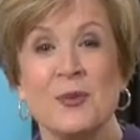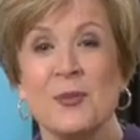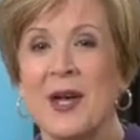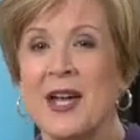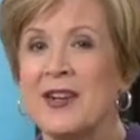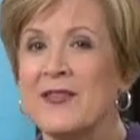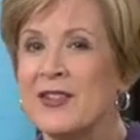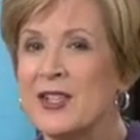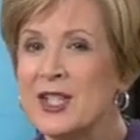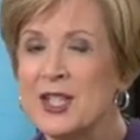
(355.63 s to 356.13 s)

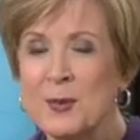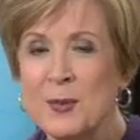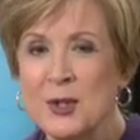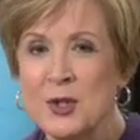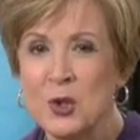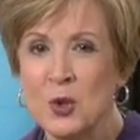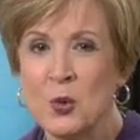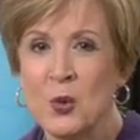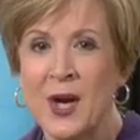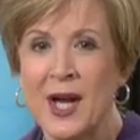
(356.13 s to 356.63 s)
about a very
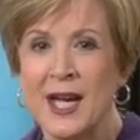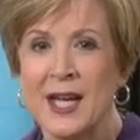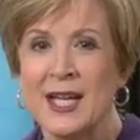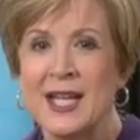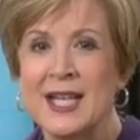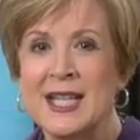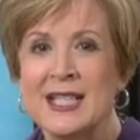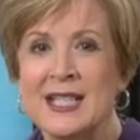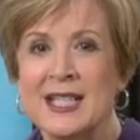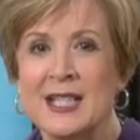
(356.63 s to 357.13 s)
special way
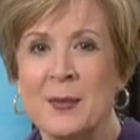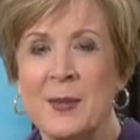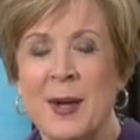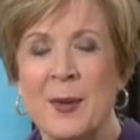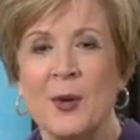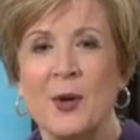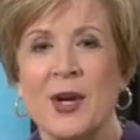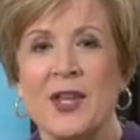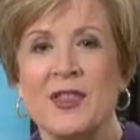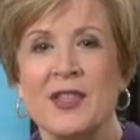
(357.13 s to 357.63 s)
to
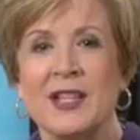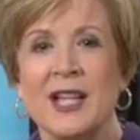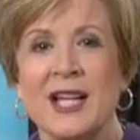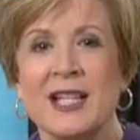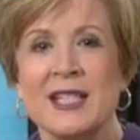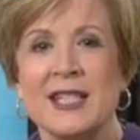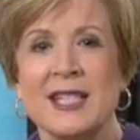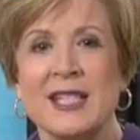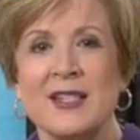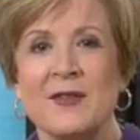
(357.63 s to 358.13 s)
commemorate the
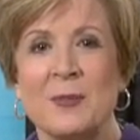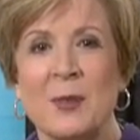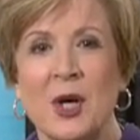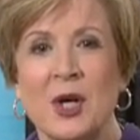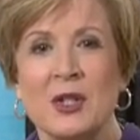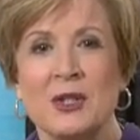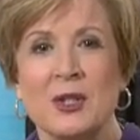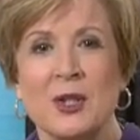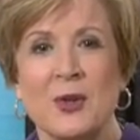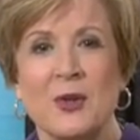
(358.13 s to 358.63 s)
legacy of
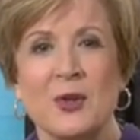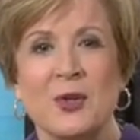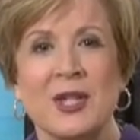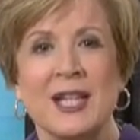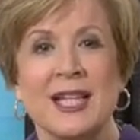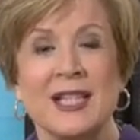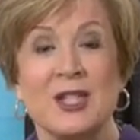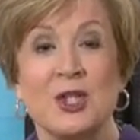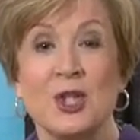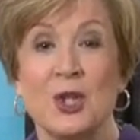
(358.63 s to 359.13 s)
Martin Luther
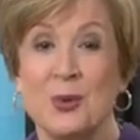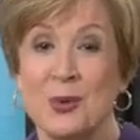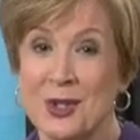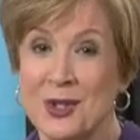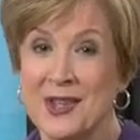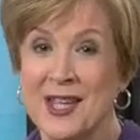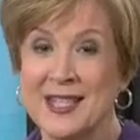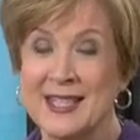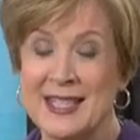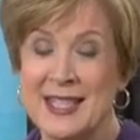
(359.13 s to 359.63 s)
King Jr.
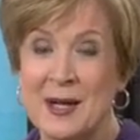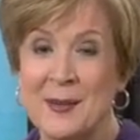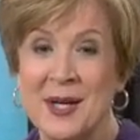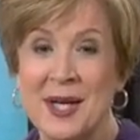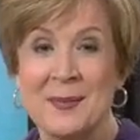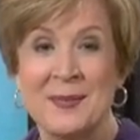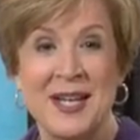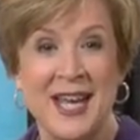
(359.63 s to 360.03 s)
That's coming up